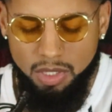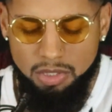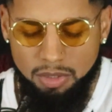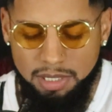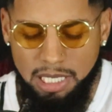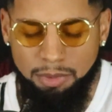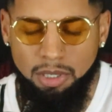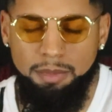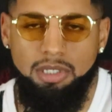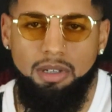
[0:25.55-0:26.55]
So today we're
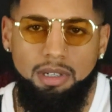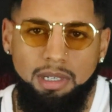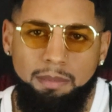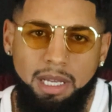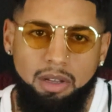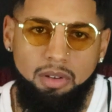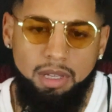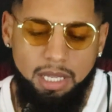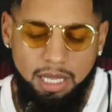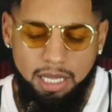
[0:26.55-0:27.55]
going to be talking about,
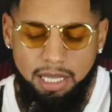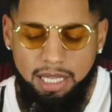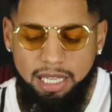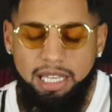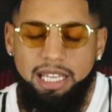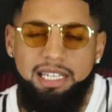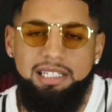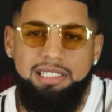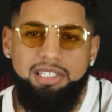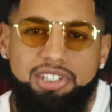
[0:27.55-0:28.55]

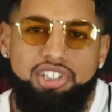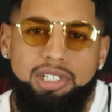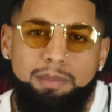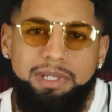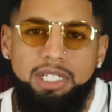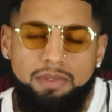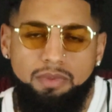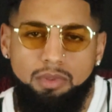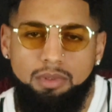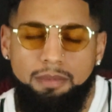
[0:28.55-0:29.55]
is she
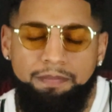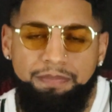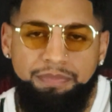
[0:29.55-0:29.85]
peaceful?